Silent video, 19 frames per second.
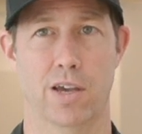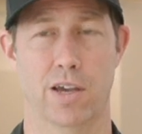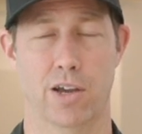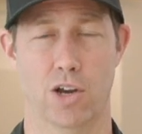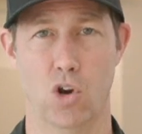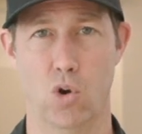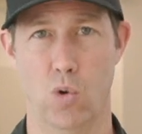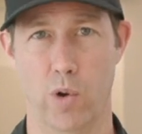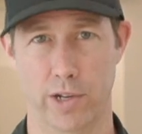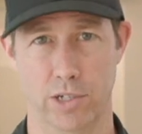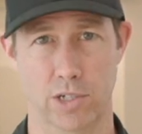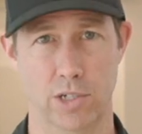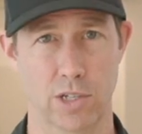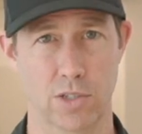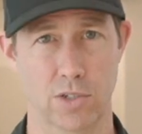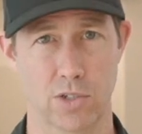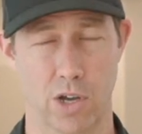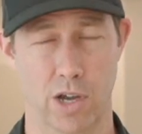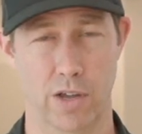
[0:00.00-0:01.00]
uh,
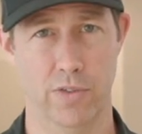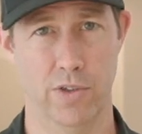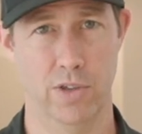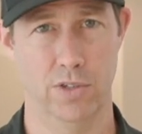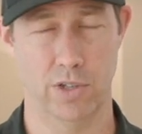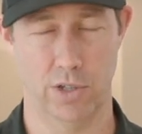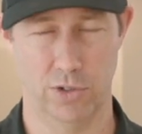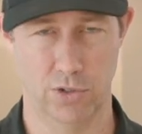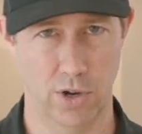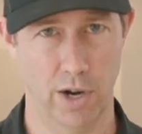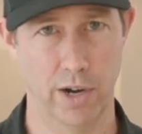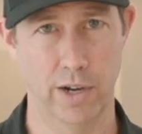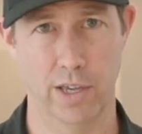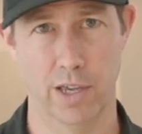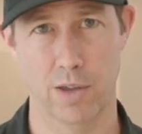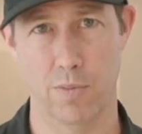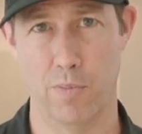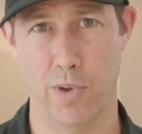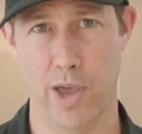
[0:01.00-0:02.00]
questions on this. I'll try to
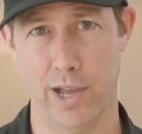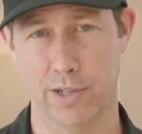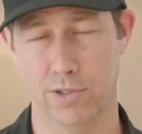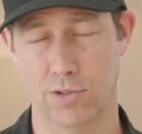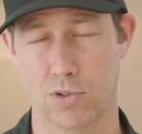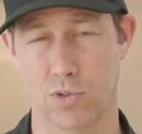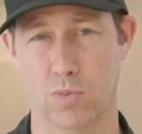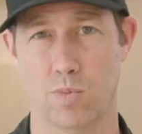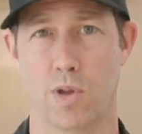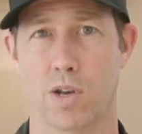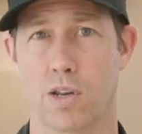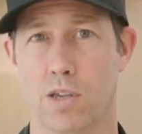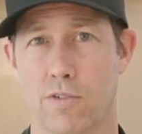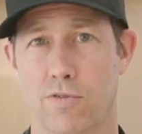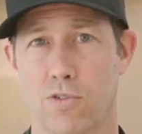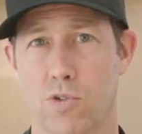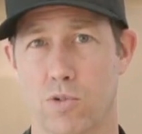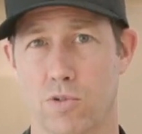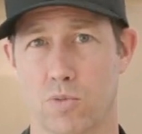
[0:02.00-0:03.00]
get back to as many
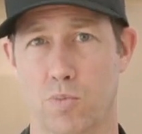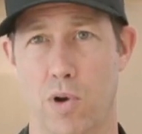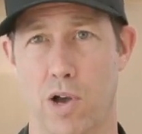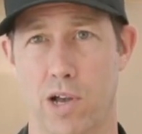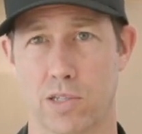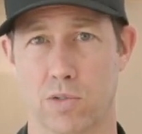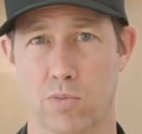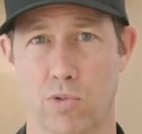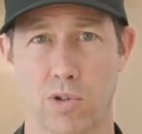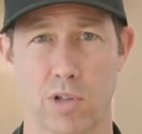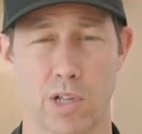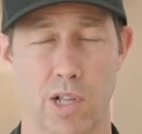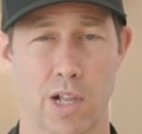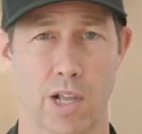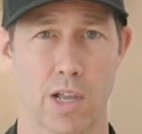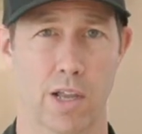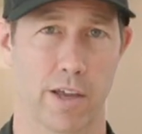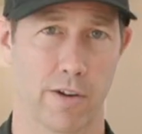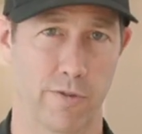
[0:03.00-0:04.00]
of you as possible.
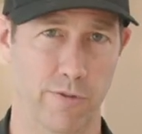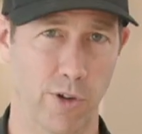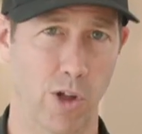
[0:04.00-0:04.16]
And